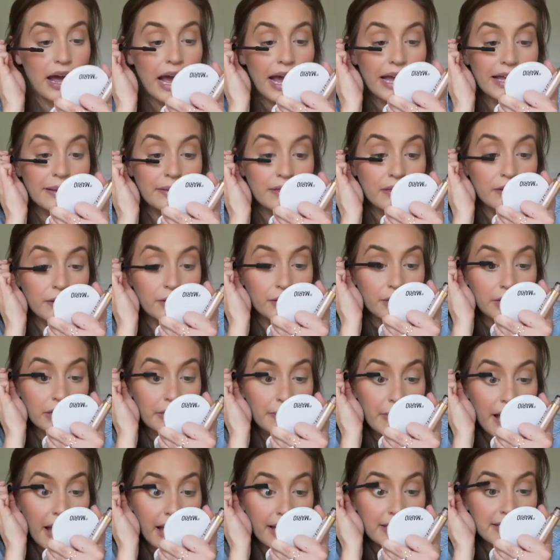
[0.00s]
I literally
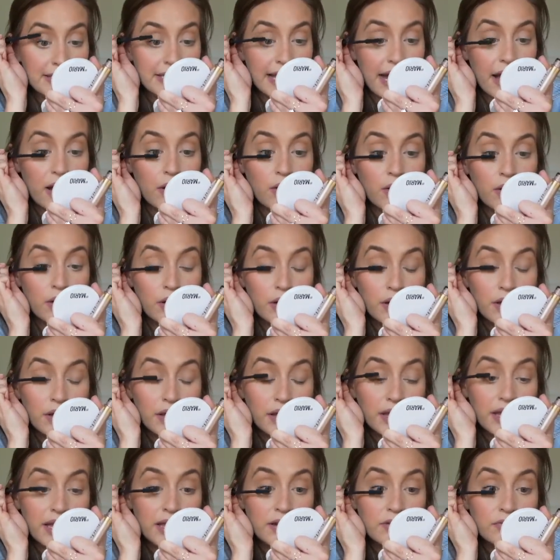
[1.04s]
passed out
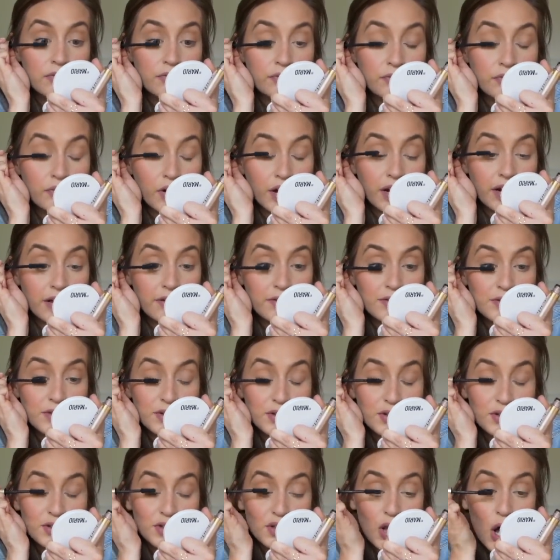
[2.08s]
in front of
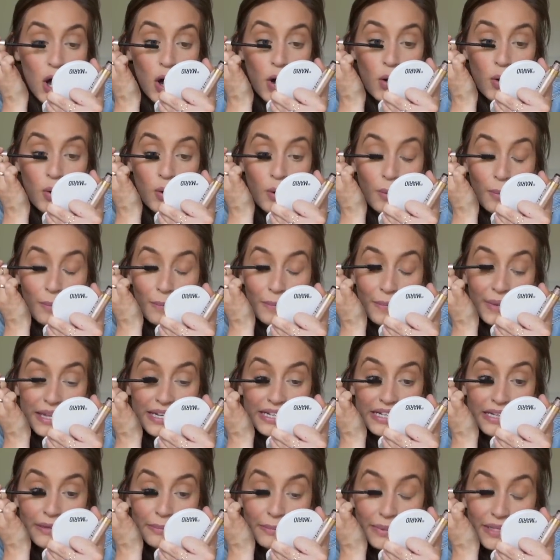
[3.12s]
so
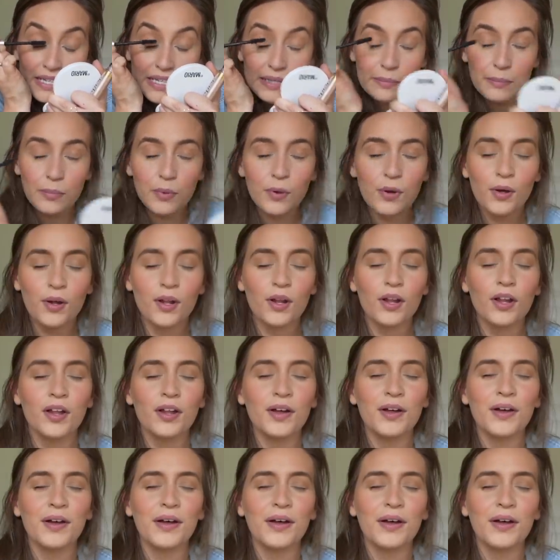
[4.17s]
many people.